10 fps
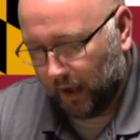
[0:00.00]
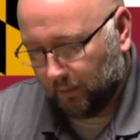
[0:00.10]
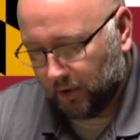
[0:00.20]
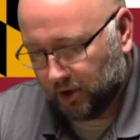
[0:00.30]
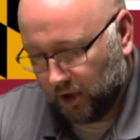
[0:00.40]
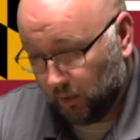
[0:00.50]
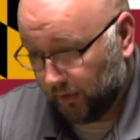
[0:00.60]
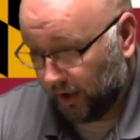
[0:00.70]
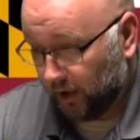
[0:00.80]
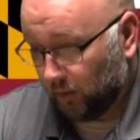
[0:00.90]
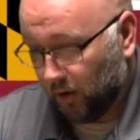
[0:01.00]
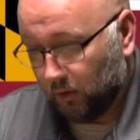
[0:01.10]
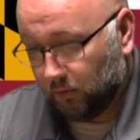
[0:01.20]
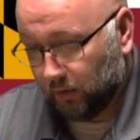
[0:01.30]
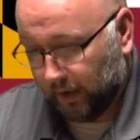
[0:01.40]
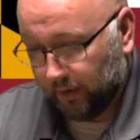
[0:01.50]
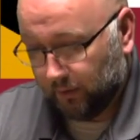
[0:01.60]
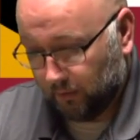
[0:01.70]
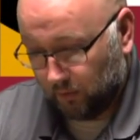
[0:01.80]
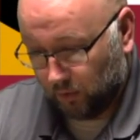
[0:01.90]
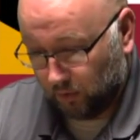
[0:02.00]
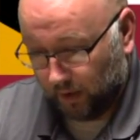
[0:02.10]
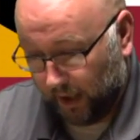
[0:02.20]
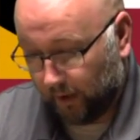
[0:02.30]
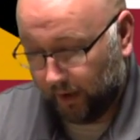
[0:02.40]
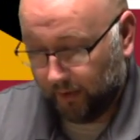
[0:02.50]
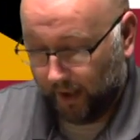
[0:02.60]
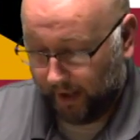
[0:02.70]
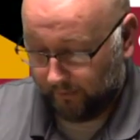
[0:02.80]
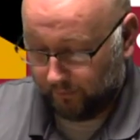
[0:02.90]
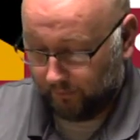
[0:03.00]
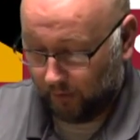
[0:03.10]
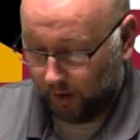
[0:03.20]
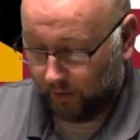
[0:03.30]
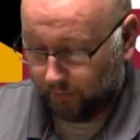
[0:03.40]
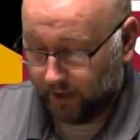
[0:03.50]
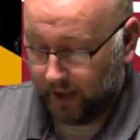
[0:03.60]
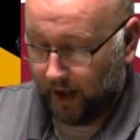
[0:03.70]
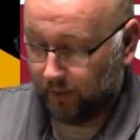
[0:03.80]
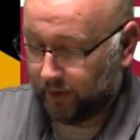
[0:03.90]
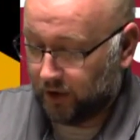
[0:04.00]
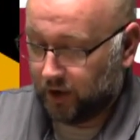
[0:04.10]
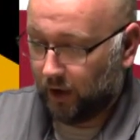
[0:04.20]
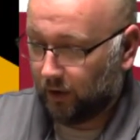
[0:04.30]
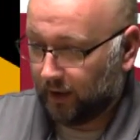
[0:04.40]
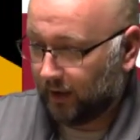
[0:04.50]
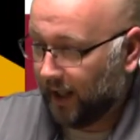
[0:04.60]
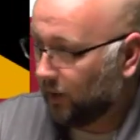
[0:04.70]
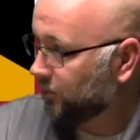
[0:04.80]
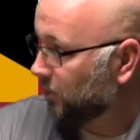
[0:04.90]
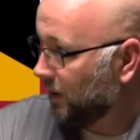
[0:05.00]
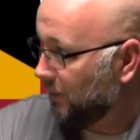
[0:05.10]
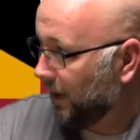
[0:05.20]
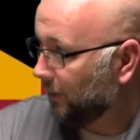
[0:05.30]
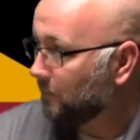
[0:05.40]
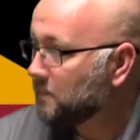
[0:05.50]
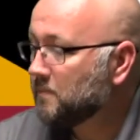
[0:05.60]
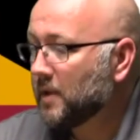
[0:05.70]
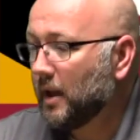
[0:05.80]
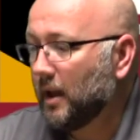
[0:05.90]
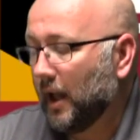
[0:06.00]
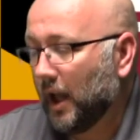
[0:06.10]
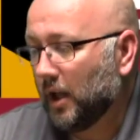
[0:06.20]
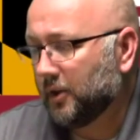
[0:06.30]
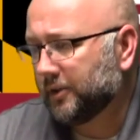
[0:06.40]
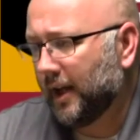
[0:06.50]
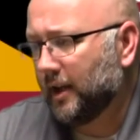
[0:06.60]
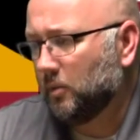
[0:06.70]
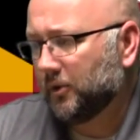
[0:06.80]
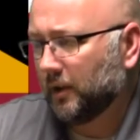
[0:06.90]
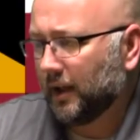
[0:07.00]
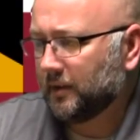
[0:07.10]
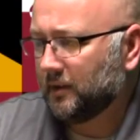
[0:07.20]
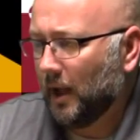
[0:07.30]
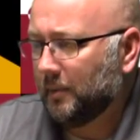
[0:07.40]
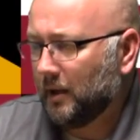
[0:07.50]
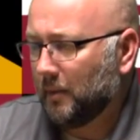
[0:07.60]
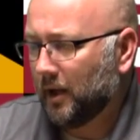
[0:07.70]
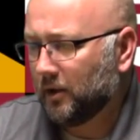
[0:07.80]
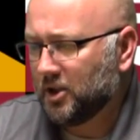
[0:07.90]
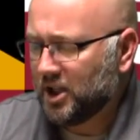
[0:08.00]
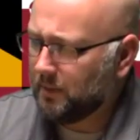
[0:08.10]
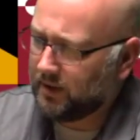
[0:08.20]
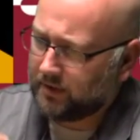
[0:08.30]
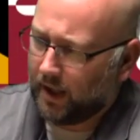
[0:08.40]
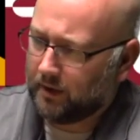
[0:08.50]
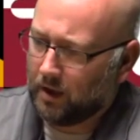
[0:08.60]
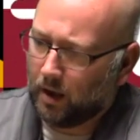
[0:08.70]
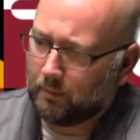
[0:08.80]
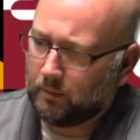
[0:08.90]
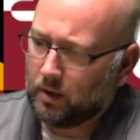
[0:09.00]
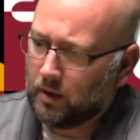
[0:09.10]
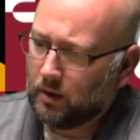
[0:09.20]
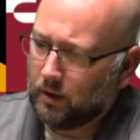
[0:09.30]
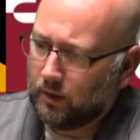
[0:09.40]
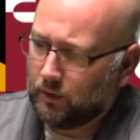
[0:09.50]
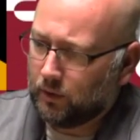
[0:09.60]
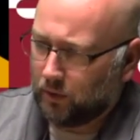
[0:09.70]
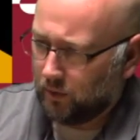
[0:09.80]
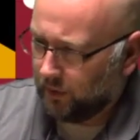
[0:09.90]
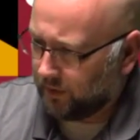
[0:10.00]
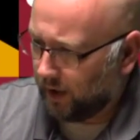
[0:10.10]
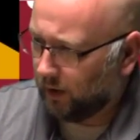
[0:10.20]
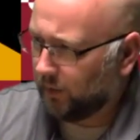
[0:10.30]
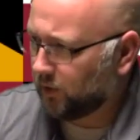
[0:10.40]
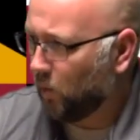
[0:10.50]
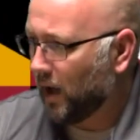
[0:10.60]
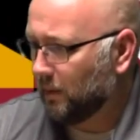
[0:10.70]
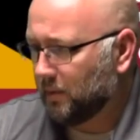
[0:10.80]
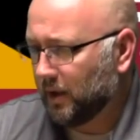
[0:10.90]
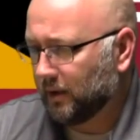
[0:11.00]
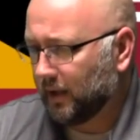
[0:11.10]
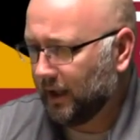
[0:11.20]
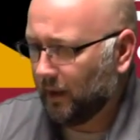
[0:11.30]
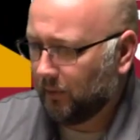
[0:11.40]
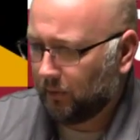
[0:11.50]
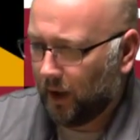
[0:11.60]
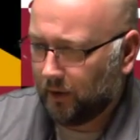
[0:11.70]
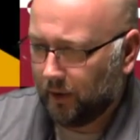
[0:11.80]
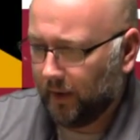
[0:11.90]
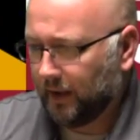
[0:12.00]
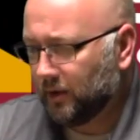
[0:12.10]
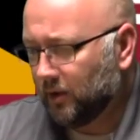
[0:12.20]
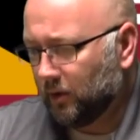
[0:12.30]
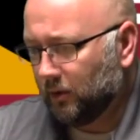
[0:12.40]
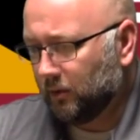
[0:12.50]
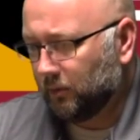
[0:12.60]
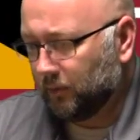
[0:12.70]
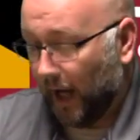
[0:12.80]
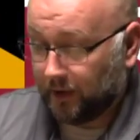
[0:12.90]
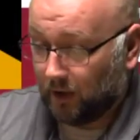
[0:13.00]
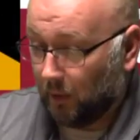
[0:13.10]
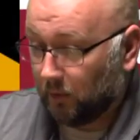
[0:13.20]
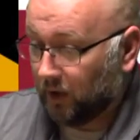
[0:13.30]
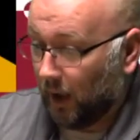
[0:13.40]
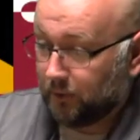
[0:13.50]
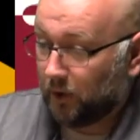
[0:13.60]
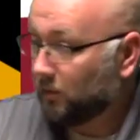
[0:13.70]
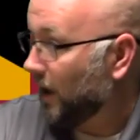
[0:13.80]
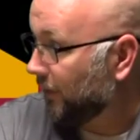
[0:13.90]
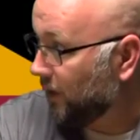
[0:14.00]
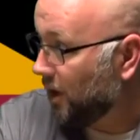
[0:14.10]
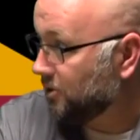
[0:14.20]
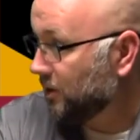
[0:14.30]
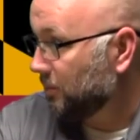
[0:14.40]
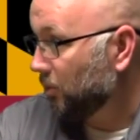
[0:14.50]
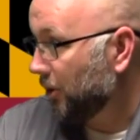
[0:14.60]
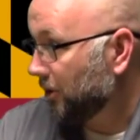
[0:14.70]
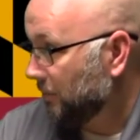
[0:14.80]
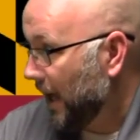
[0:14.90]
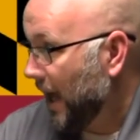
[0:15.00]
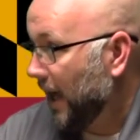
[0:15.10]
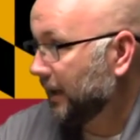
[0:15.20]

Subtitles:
her name, but she was a hero in her area. They have 3 towns that share like a council and a mayor. Mm-hmm. And this lady was elected deputy mayor. And she had been standing up to the terrorists quite a bit, and they kept threatening her. They actually a couple of times took her out of the country, brought her back.